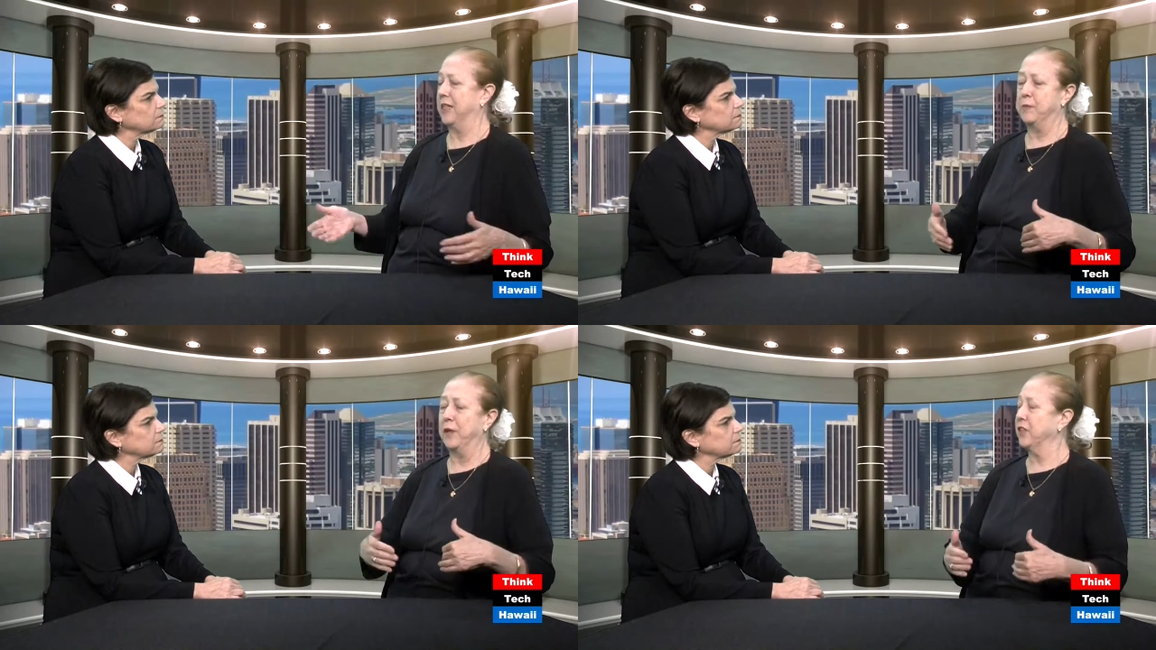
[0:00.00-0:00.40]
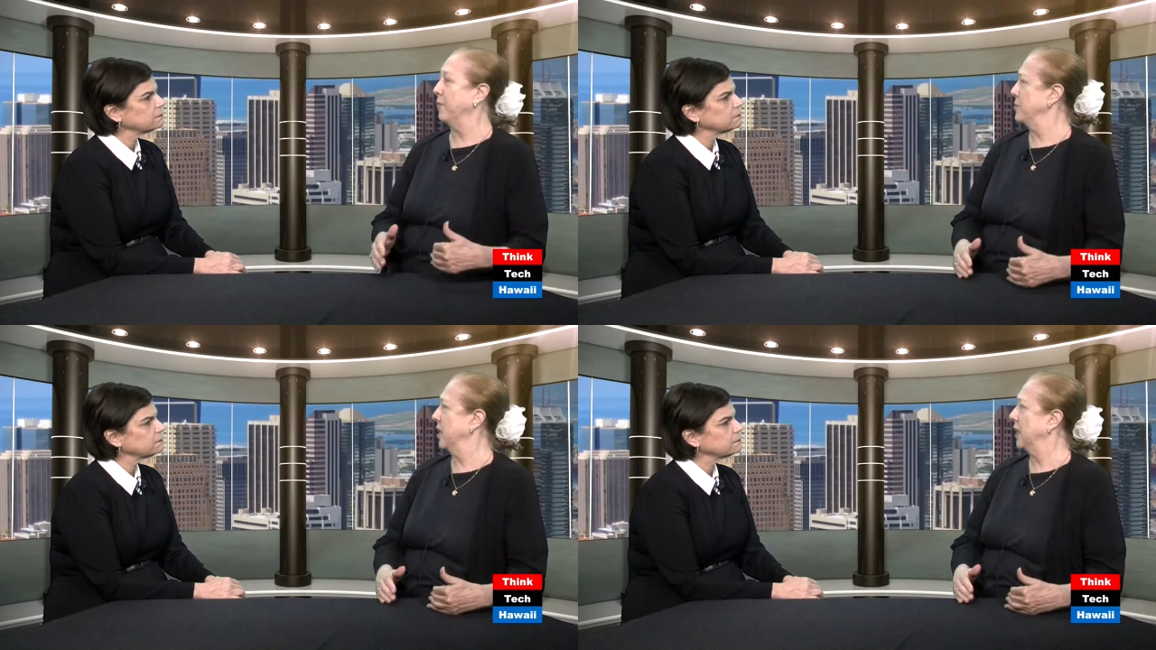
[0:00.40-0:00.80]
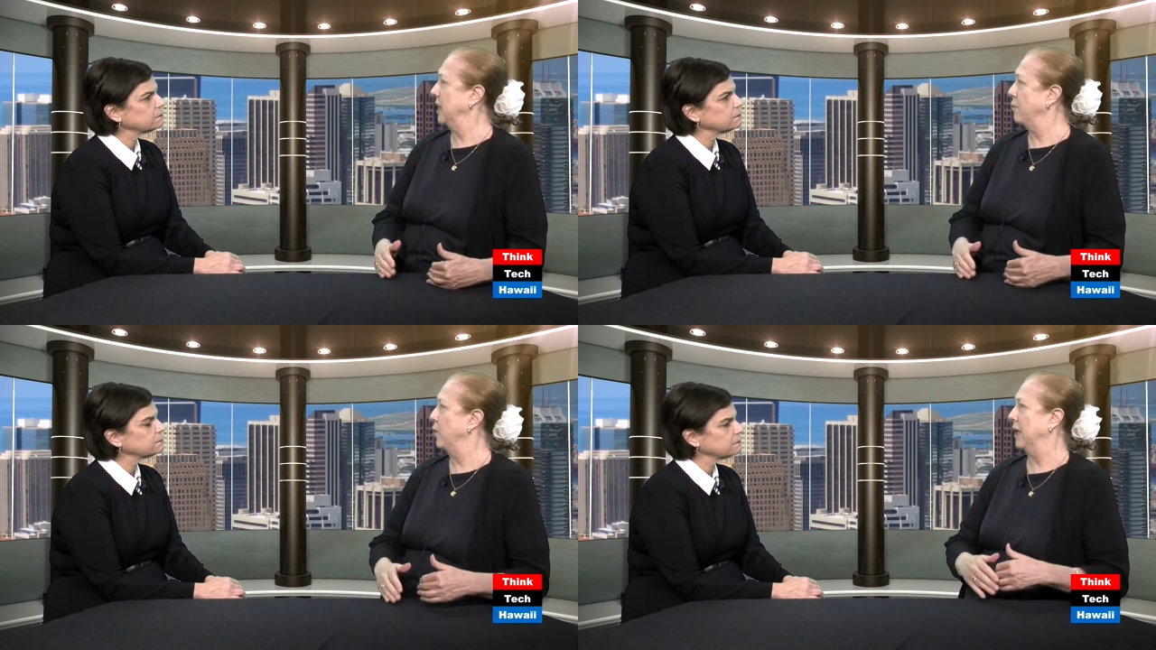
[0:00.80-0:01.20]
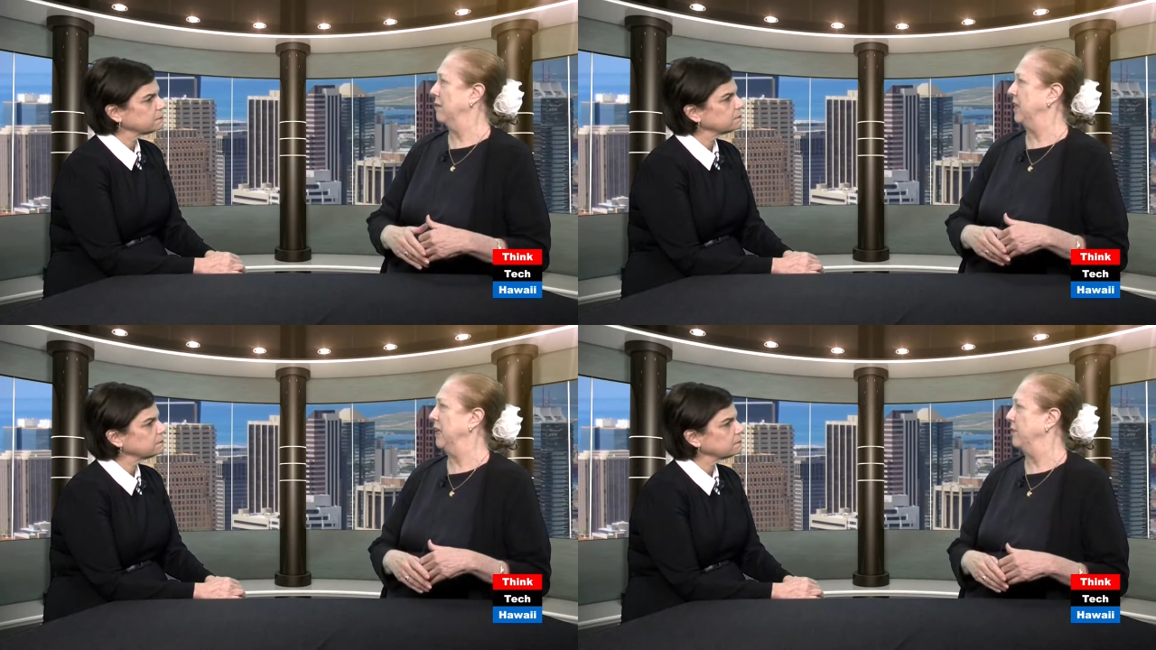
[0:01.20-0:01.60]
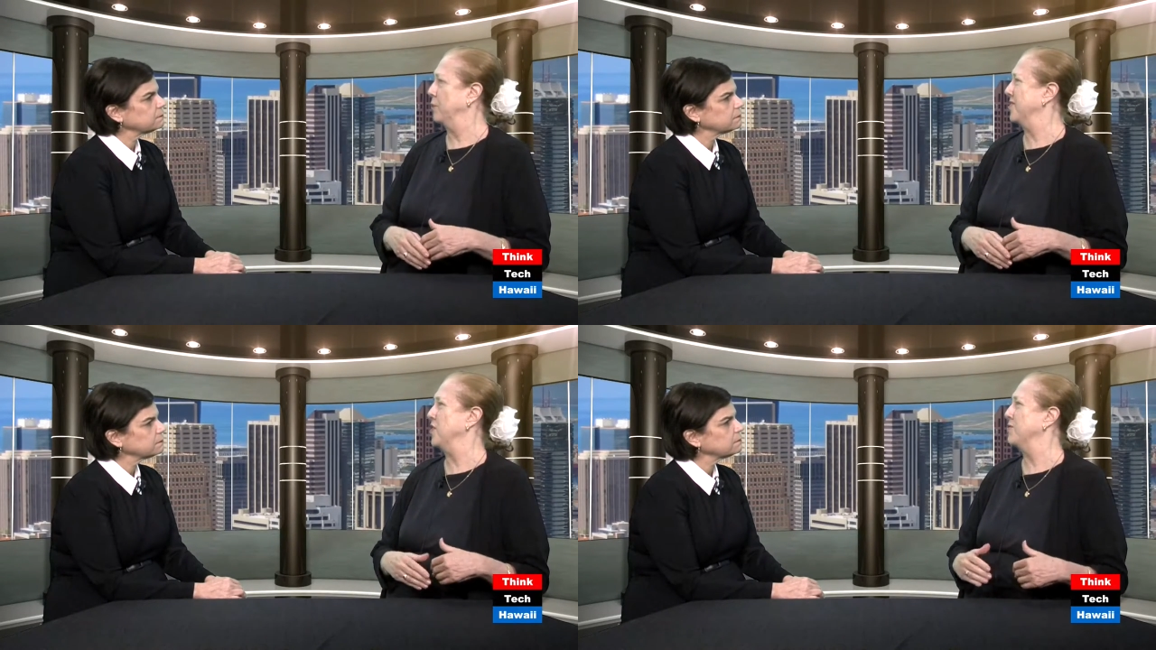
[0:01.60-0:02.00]
Speaker 1: especially if it was a club where, you know, there
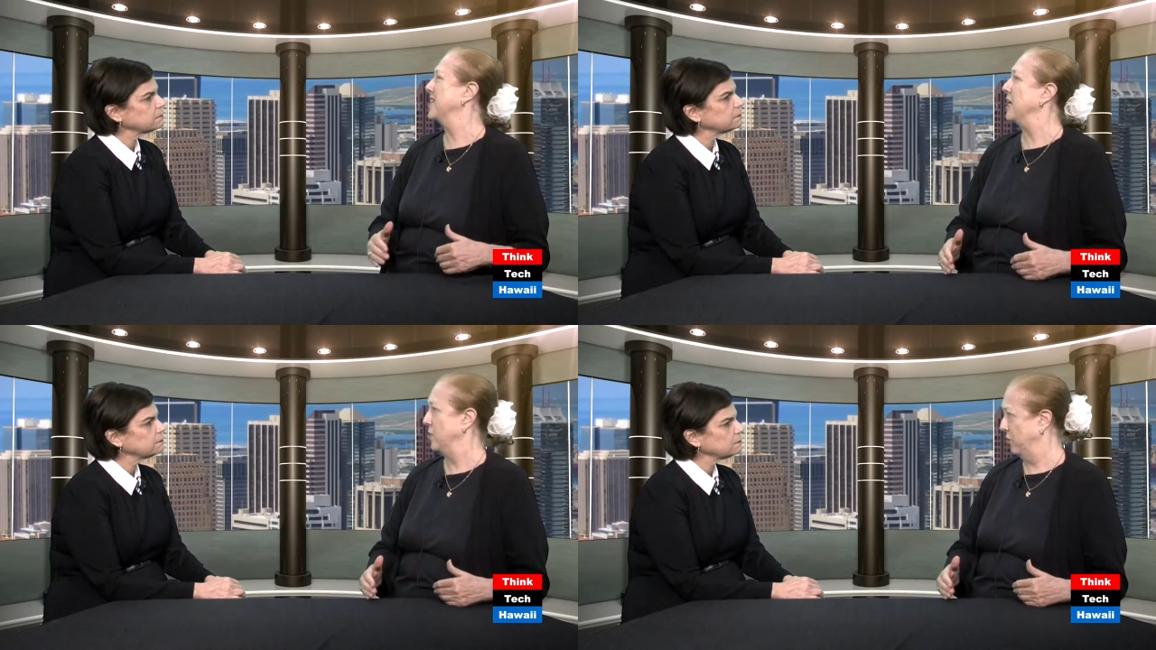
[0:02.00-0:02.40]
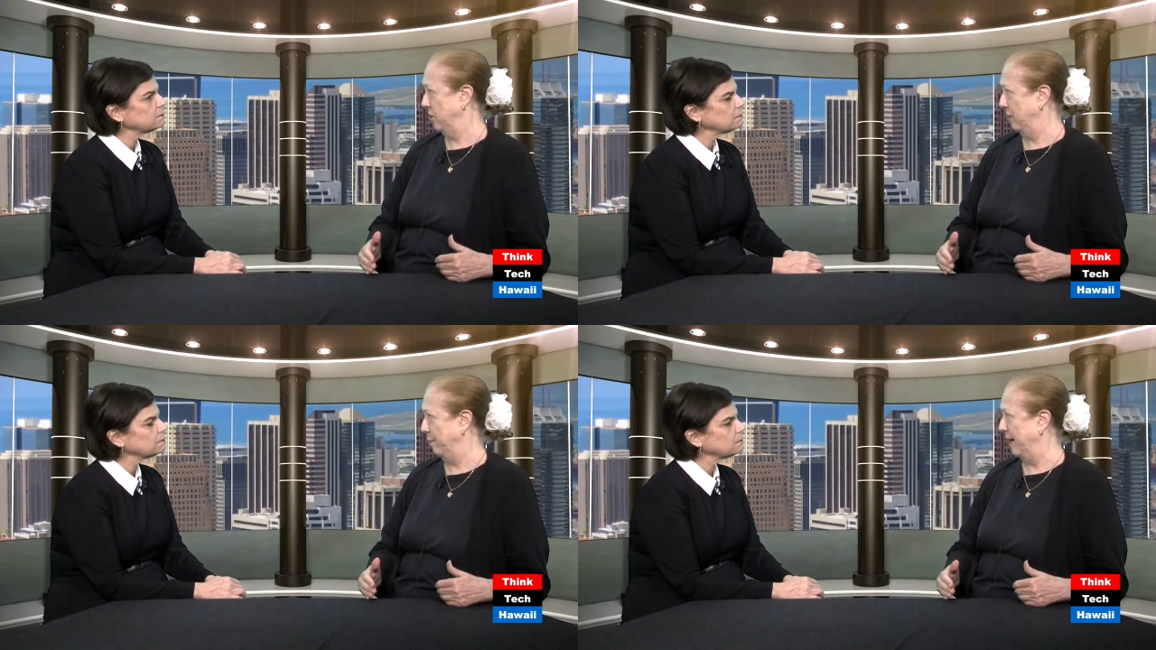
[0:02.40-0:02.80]
was no censorship.